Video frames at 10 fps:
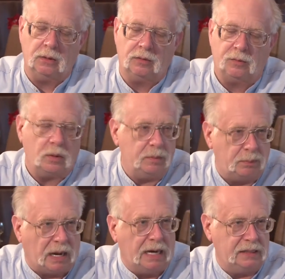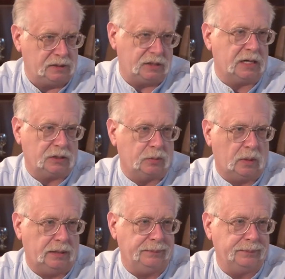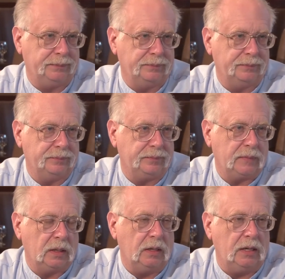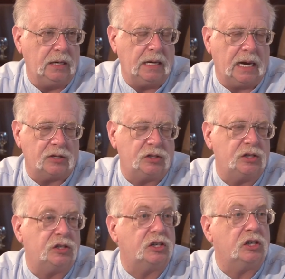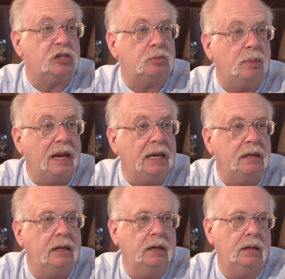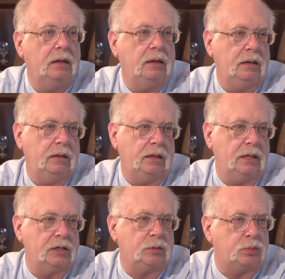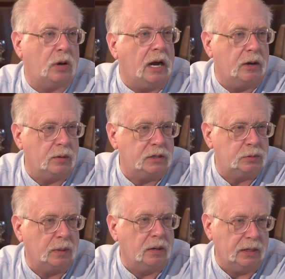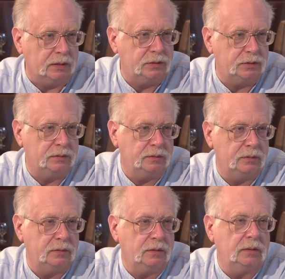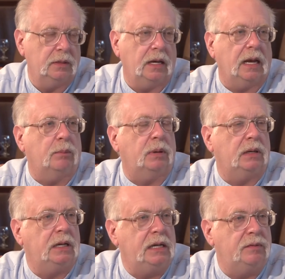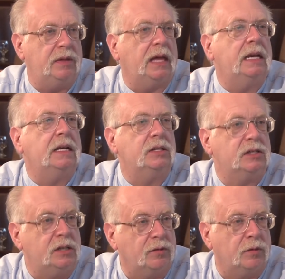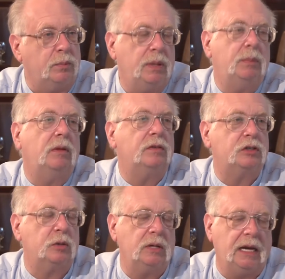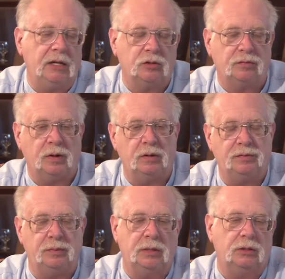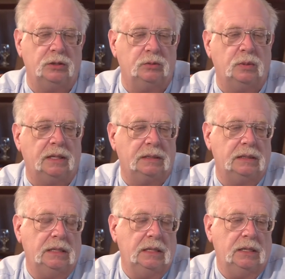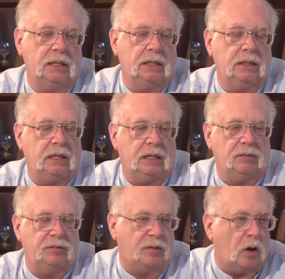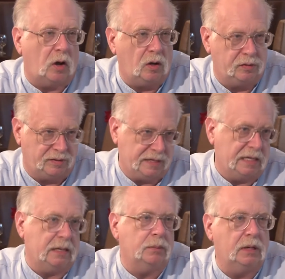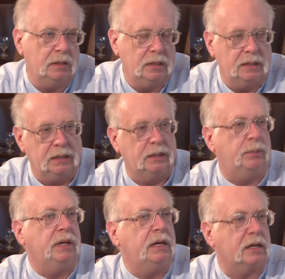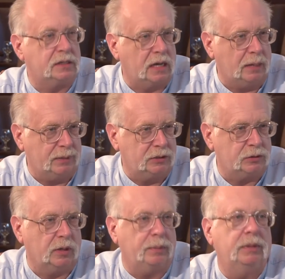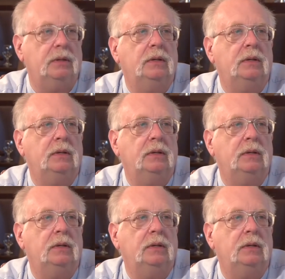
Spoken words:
For him to buy the 6th one, he has to suspend his prior experience and believe that it is different. People of a certain age are very familiar with the fall theme in the Peanuts comic strip